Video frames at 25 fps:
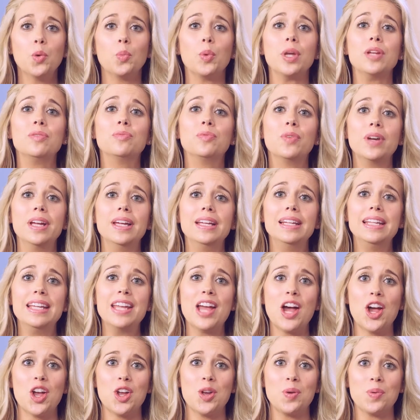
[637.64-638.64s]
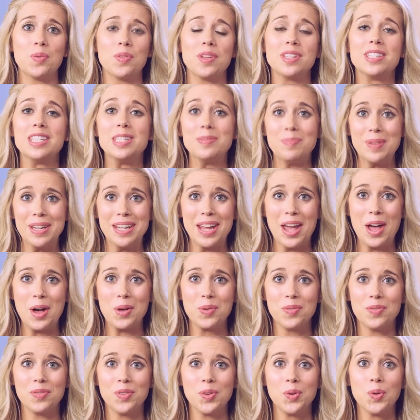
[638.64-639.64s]
We really hope this has been
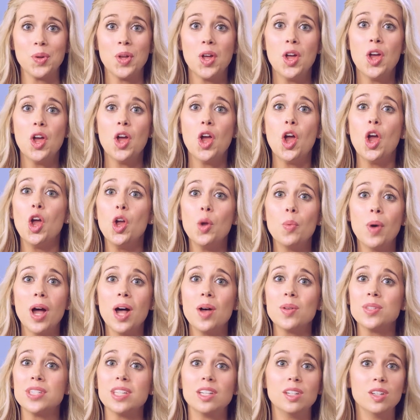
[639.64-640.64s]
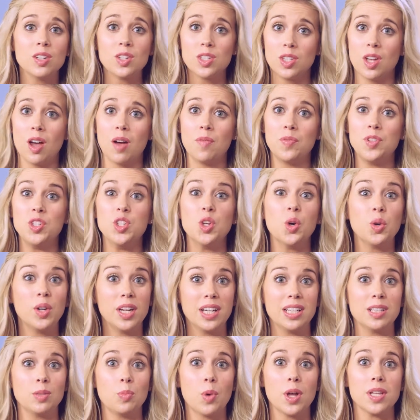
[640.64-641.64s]
helpful. Who else looks after your
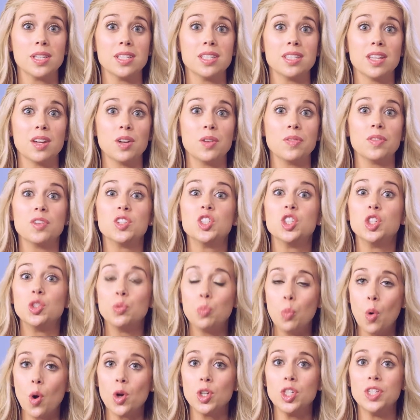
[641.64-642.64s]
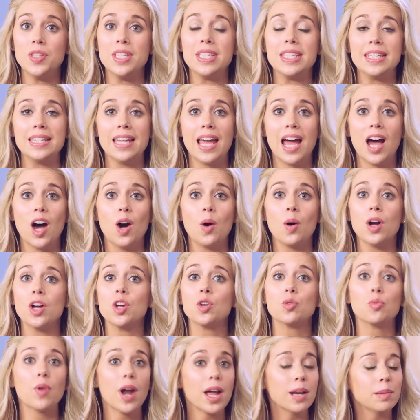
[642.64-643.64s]
little ones though that should watch this now? A
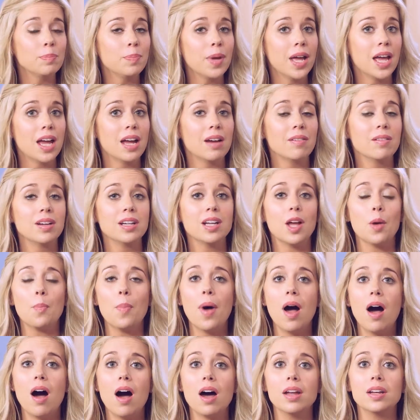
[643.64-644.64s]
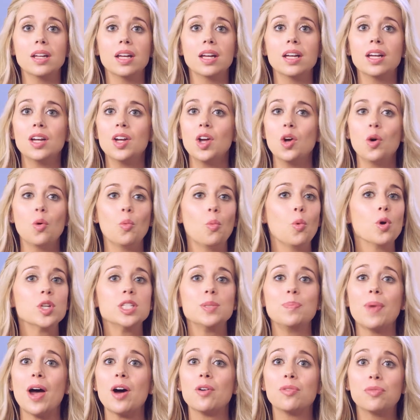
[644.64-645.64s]
grandparent, a partner?
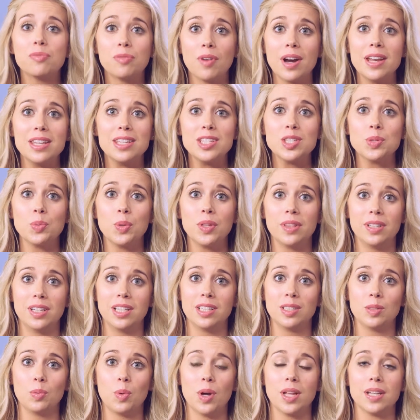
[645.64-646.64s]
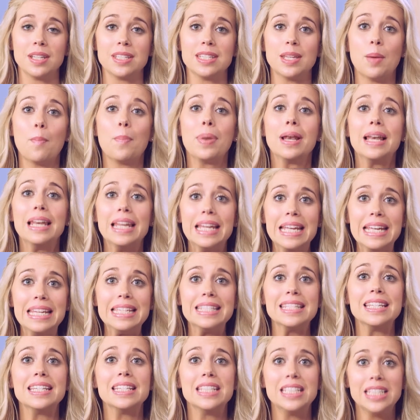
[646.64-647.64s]
What about friends with little ones?
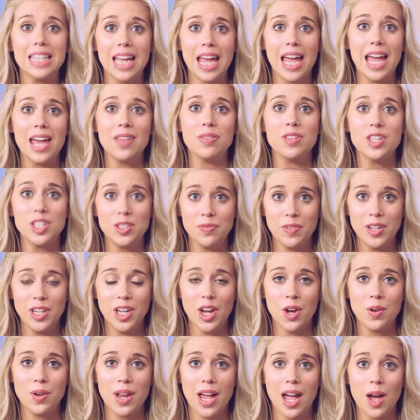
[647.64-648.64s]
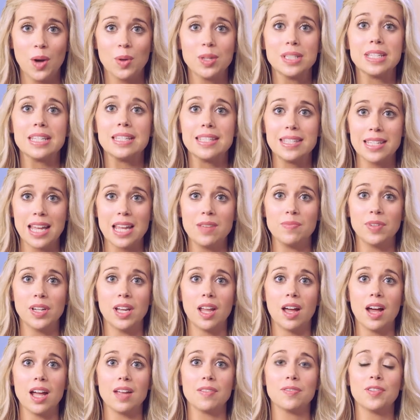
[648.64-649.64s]
Please share this video now to save a
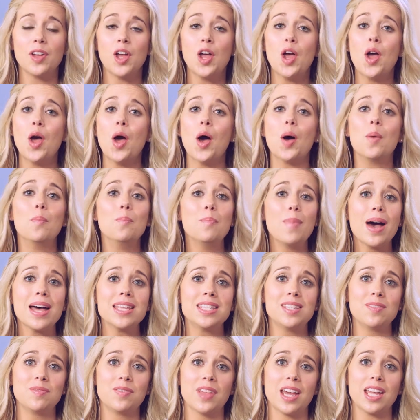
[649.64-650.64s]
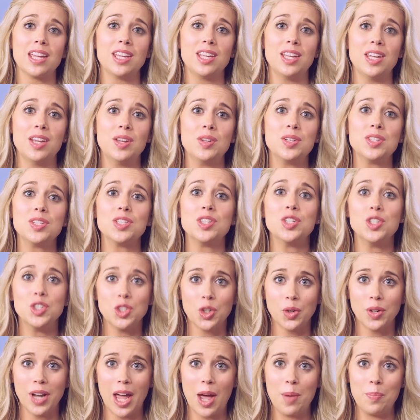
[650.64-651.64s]
life. A massive thank you to St
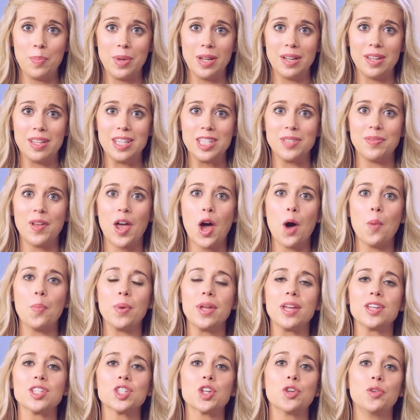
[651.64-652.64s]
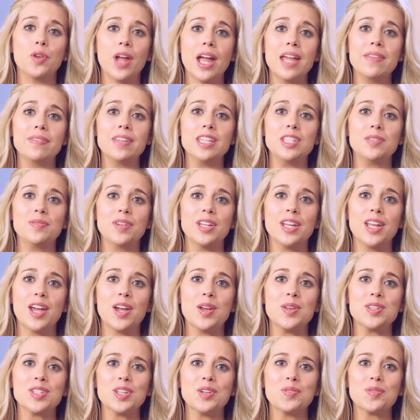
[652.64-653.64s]
John Ambulance for helping us create these
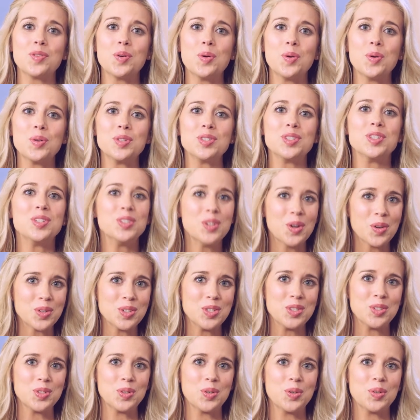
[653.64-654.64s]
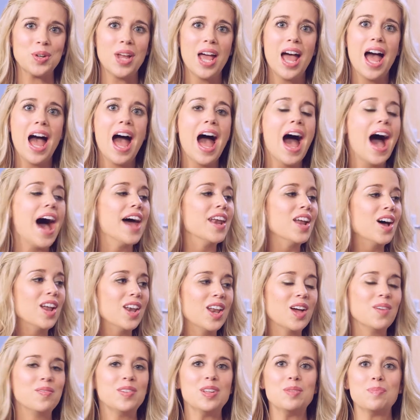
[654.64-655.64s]
videos and of course to Dr Dawn and our
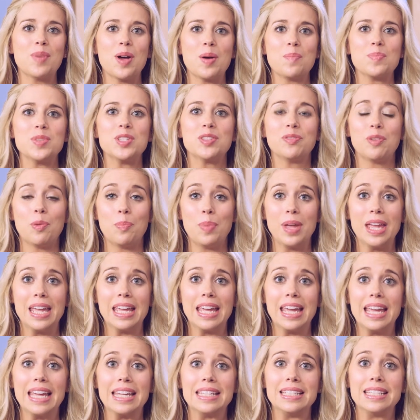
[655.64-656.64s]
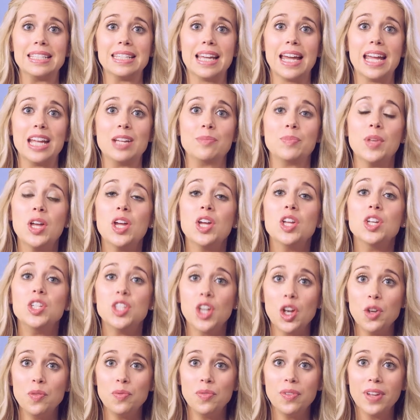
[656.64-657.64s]
lovely mums for being here today.
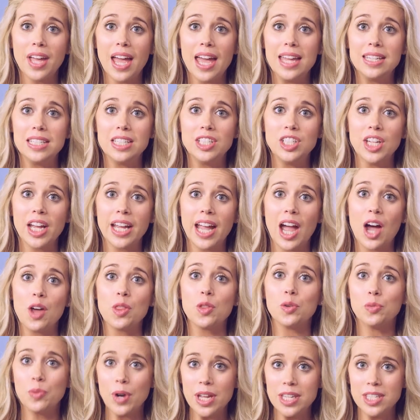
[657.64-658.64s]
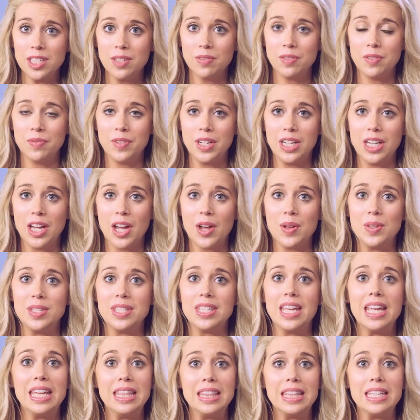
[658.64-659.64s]
Don't forget to check out the rest of the
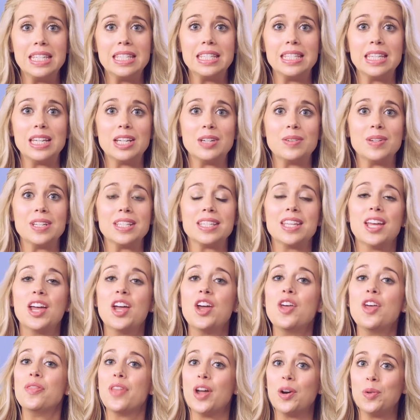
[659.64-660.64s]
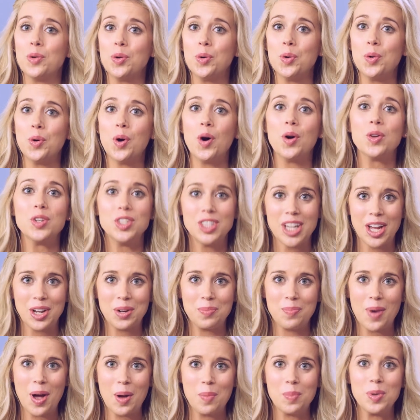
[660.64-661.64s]
videos in this series. They're all on
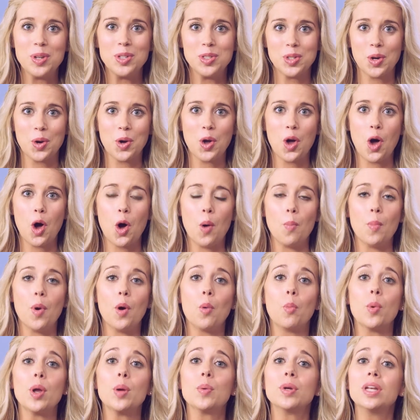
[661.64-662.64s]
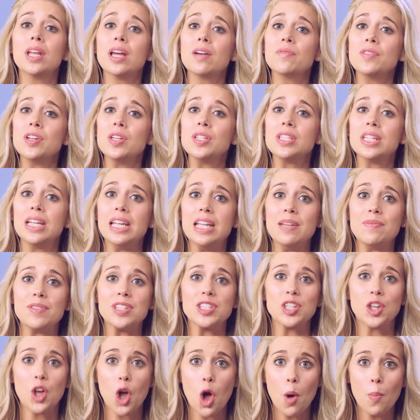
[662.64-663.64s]
channelmum.com. We would love you to leave
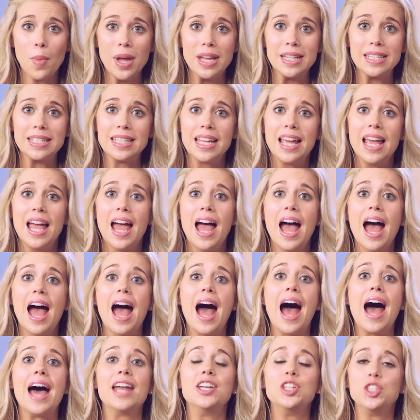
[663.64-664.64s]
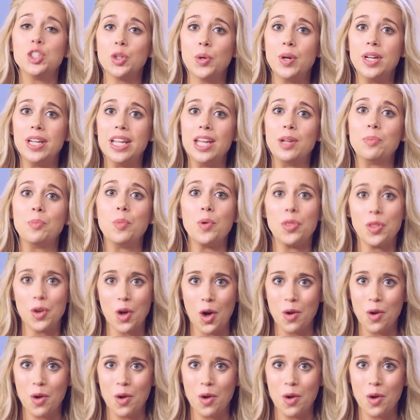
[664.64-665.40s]
us a comment and join in with the